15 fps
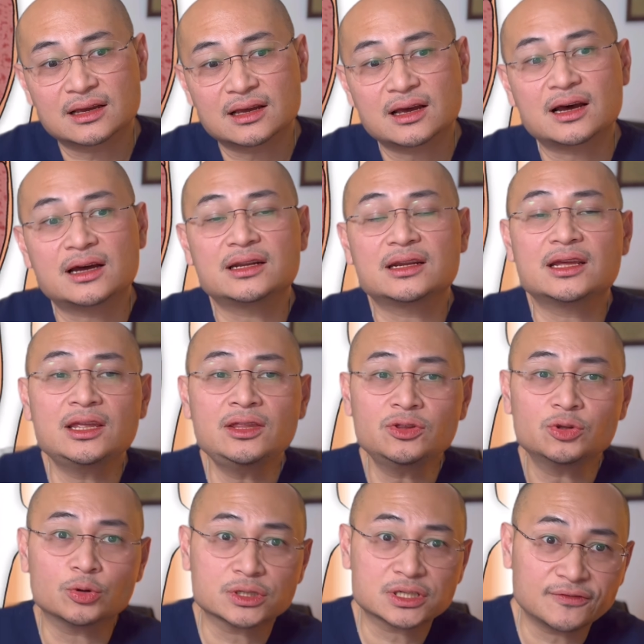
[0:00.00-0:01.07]
an
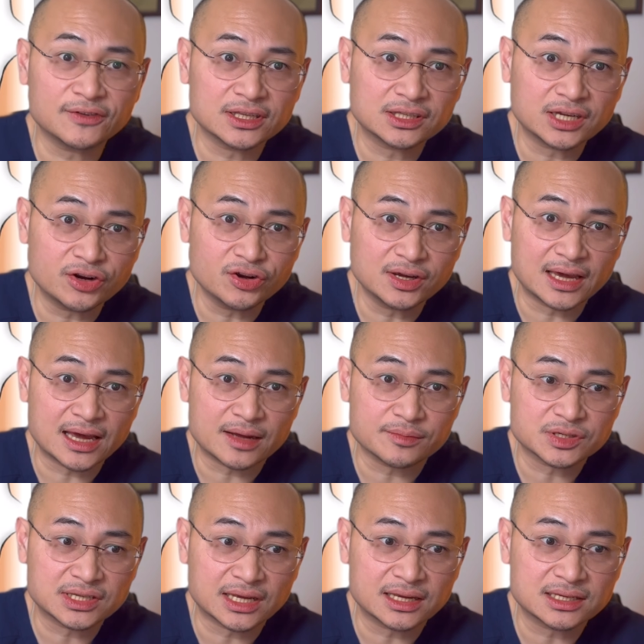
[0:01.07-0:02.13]
intersphincteric
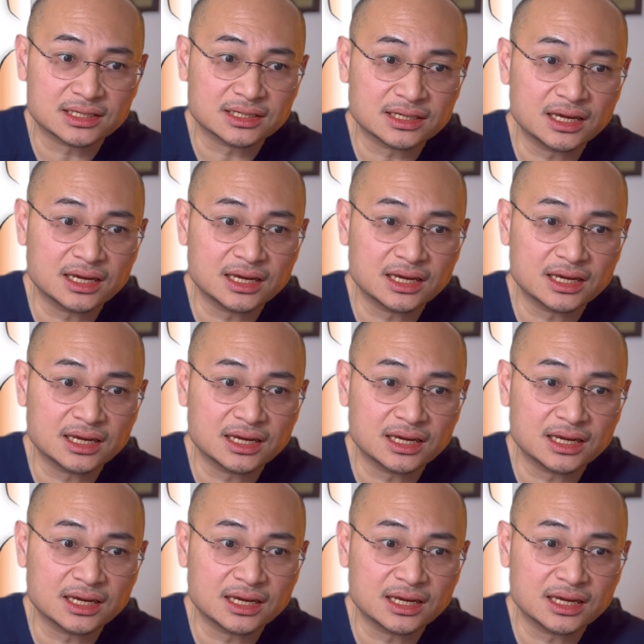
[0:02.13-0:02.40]
abscess,